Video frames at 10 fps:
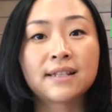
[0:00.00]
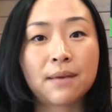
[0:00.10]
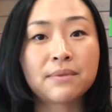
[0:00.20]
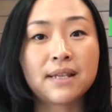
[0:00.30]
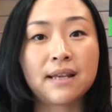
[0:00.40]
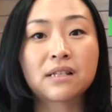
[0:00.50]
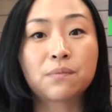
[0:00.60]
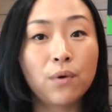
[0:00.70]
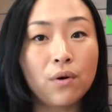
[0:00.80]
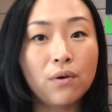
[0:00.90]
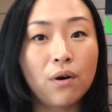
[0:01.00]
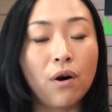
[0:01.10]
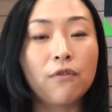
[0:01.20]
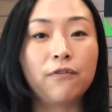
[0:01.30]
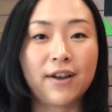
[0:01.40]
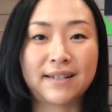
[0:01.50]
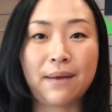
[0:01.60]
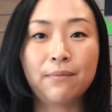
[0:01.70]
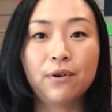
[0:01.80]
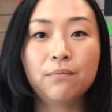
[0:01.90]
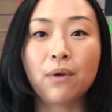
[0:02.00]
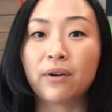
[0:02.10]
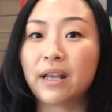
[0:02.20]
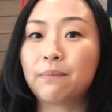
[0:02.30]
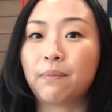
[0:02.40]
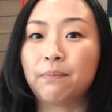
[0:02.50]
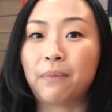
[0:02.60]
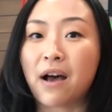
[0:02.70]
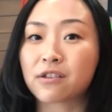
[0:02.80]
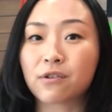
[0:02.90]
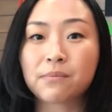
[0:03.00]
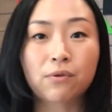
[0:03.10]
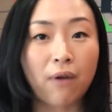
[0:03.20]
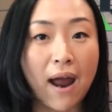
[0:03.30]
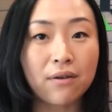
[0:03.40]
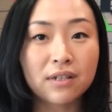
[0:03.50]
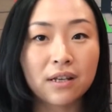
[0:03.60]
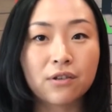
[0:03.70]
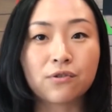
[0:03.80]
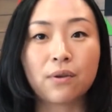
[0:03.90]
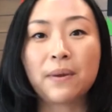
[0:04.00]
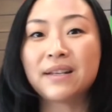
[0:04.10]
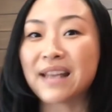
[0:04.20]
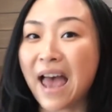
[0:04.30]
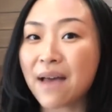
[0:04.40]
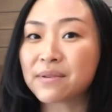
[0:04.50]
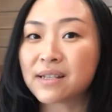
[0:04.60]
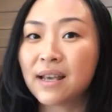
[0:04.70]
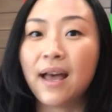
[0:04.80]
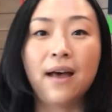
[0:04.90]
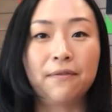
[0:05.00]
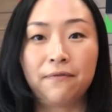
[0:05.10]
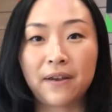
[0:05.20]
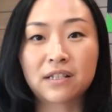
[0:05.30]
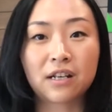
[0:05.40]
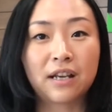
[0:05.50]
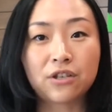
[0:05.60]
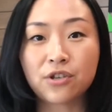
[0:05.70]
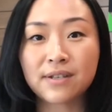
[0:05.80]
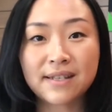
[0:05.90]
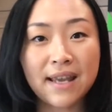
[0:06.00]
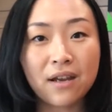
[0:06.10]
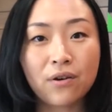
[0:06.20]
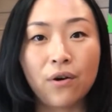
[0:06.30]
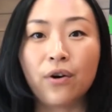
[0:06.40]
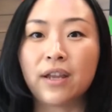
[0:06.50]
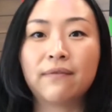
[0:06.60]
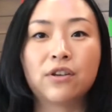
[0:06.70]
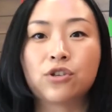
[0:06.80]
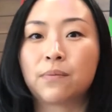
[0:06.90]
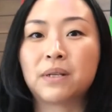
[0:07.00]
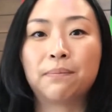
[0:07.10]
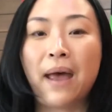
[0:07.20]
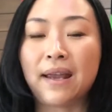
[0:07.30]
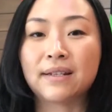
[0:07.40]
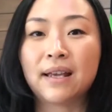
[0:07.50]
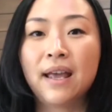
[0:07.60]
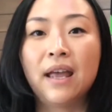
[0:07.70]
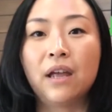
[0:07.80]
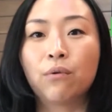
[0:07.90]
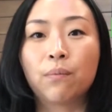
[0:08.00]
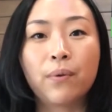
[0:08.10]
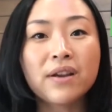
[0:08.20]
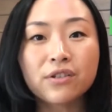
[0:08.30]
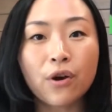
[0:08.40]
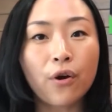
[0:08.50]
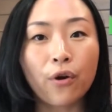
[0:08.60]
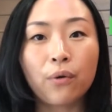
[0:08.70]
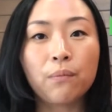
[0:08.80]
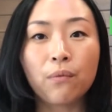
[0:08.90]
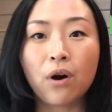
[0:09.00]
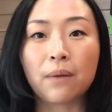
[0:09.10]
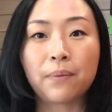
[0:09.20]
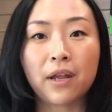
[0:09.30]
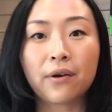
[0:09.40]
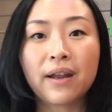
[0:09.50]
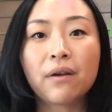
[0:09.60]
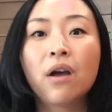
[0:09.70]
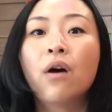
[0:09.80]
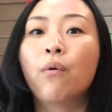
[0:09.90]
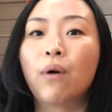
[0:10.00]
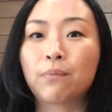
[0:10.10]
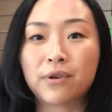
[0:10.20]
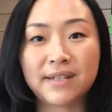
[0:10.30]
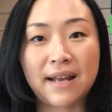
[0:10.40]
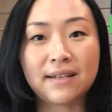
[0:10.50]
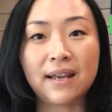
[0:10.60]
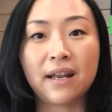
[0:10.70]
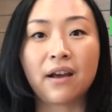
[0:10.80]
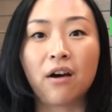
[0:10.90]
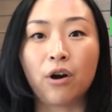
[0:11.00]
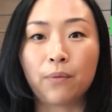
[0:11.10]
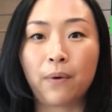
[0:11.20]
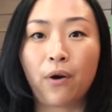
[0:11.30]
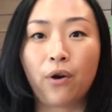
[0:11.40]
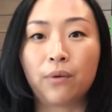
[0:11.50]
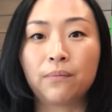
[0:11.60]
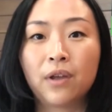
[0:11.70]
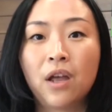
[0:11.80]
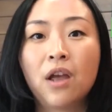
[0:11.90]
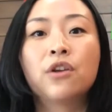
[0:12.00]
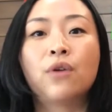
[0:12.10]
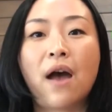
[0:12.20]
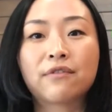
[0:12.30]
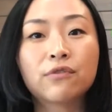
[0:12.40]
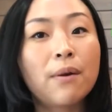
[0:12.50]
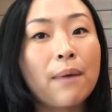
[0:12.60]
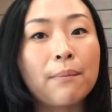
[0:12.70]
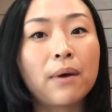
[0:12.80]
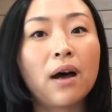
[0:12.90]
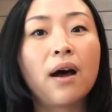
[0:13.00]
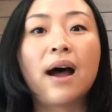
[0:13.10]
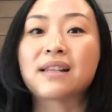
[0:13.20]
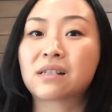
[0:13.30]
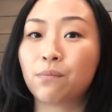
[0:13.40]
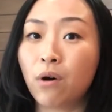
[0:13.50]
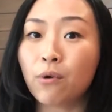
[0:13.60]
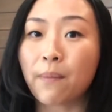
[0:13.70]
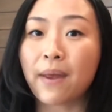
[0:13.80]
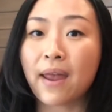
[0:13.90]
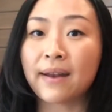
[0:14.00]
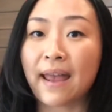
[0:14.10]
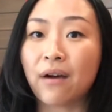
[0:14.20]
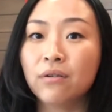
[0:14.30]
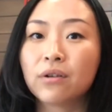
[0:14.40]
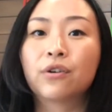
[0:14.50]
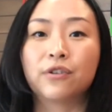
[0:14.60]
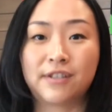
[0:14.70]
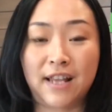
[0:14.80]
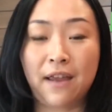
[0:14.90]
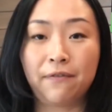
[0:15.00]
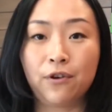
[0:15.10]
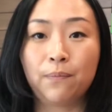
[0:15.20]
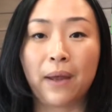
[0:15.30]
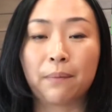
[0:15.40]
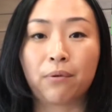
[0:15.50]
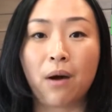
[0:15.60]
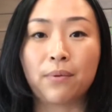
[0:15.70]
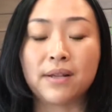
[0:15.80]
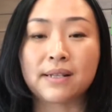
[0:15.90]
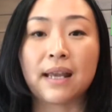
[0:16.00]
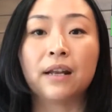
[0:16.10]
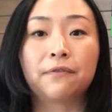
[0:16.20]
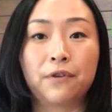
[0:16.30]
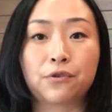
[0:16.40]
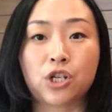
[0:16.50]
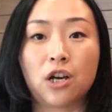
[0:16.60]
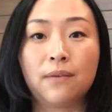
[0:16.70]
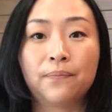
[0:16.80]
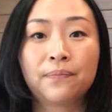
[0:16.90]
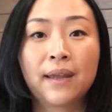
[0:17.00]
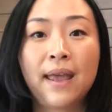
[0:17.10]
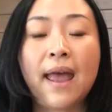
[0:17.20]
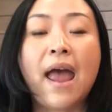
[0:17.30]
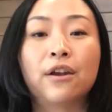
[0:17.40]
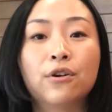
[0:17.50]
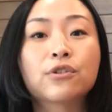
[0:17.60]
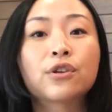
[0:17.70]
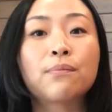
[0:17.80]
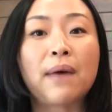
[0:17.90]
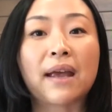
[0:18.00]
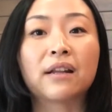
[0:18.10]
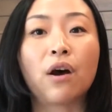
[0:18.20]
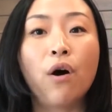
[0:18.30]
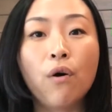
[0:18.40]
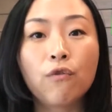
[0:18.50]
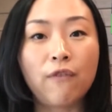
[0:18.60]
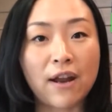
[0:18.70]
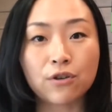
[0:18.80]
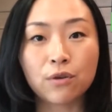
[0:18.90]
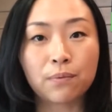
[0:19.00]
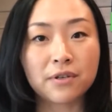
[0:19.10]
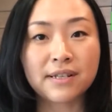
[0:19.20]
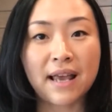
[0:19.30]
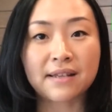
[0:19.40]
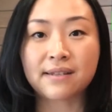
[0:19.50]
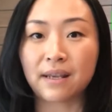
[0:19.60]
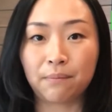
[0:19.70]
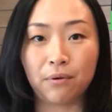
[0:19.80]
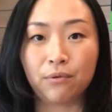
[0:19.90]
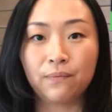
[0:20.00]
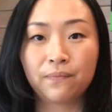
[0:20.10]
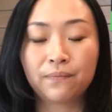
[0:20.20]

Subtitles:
something small, for example, moldy bathroom grout, dripping taps, unfixed kitchen sink, or even chipped paint. It will bring your home more appearing when presenting it on open home. You have to remember, a small repair now could save you big problems in the future, and also make the whole rental process simple.